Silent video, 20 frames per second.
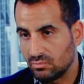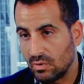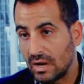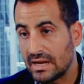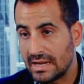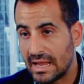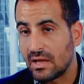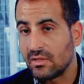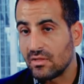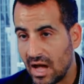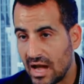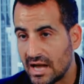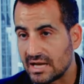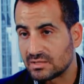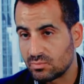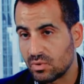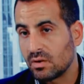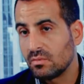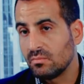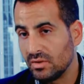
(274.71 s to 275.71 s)
right now the
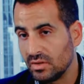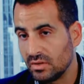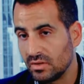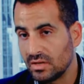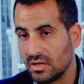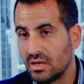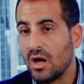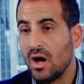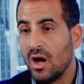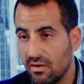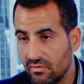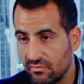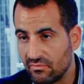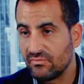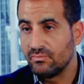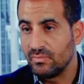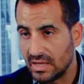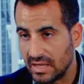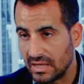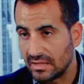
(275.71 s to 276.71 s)
highest probability
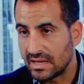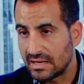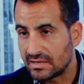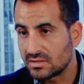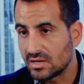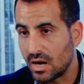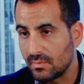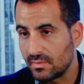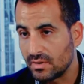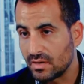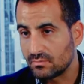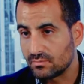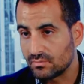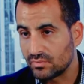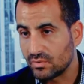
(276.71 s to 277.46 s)
of being that dominant